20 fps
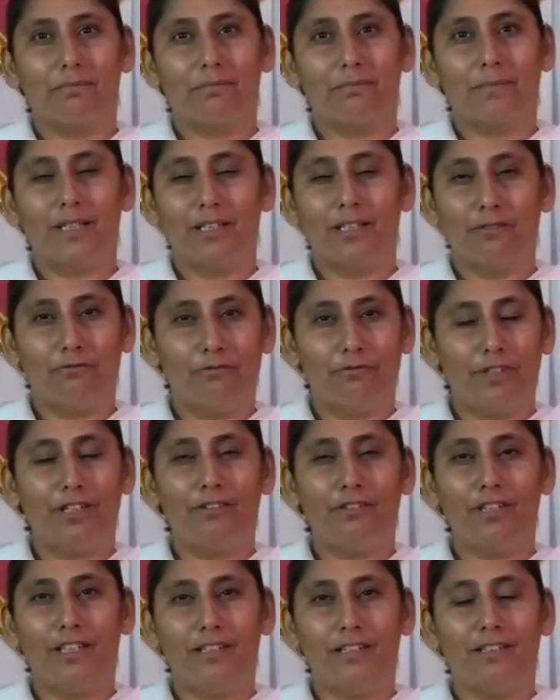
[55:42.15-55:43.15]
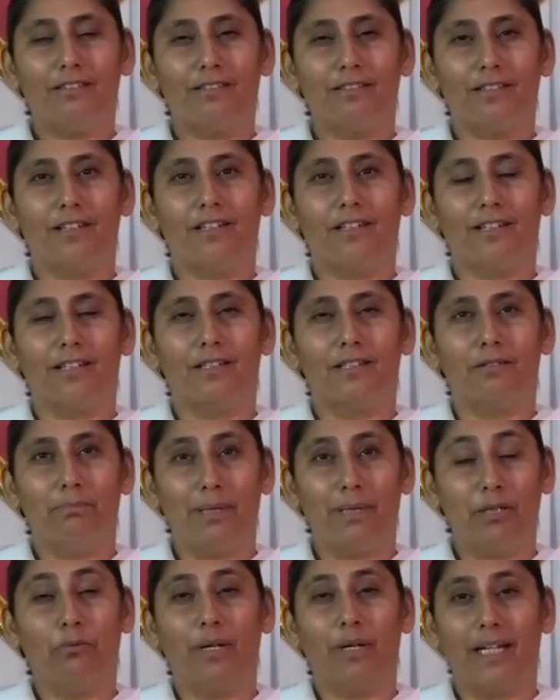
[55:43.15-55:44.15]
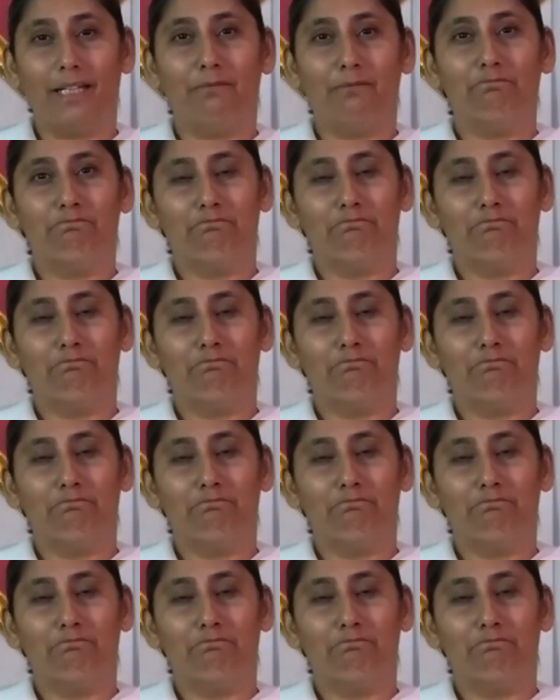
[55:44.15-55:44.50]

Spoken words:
in a very big way